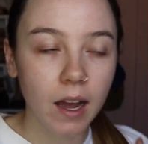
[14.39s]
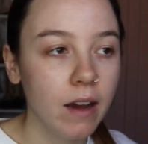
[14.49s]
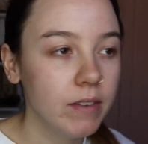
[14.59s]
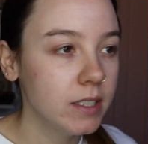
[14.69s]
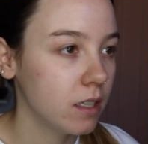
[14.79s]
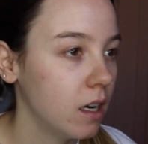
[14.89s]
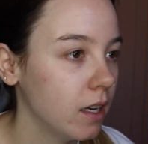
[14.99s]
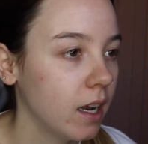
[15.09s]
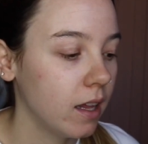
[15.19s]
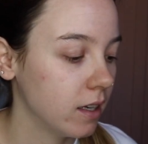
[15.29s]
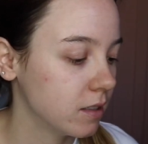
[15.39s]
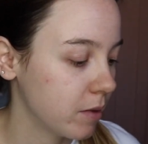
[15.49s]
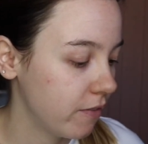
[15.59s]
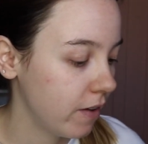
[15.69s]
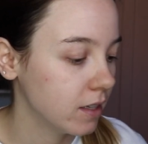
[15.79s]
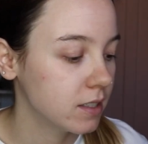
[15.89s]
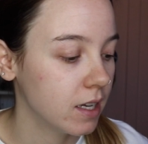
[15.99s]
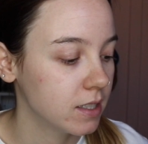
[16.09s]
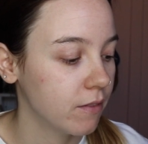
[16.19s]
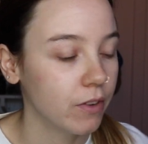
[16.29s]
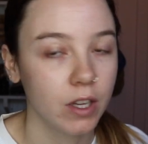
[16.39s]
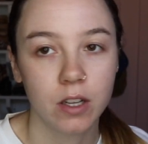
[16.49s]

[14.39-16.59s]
I haven't done anything to my face except for the